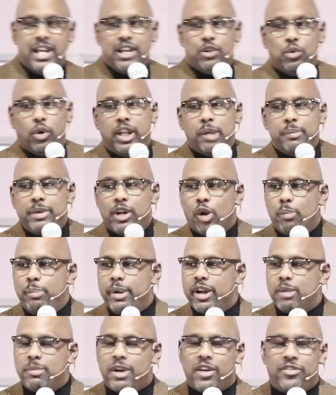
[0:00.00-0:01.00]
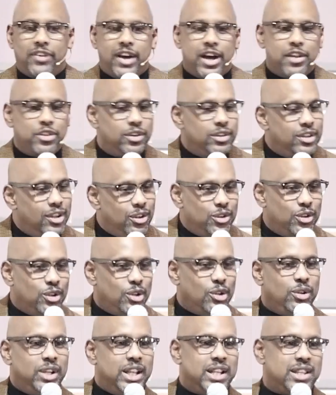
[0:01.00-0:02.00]
Let me go bury my father. No.
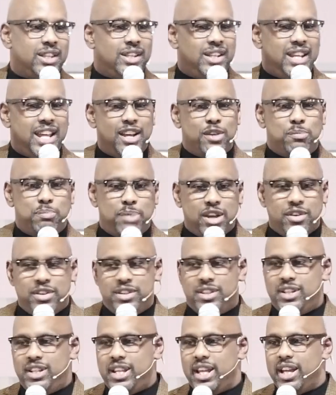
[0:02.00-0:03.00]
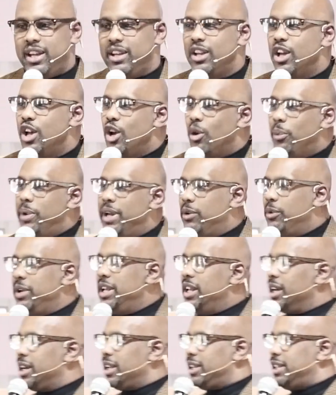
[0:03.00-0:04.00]
Let the dead bury the dead. We
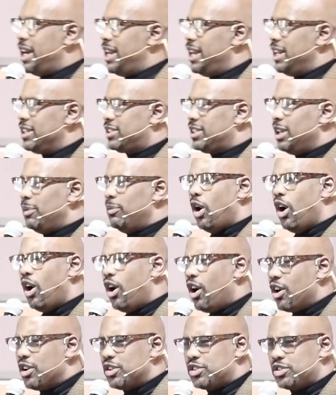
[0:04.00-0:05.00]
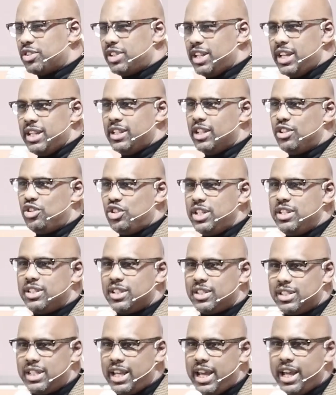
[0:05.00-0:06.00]
look at that as some harsh thing that
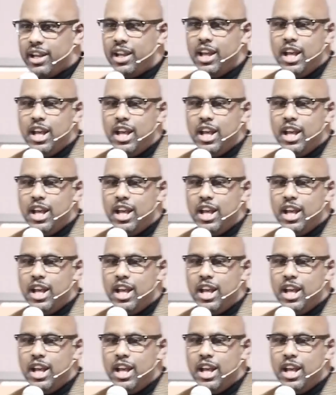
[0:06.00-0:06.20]
Jesus said.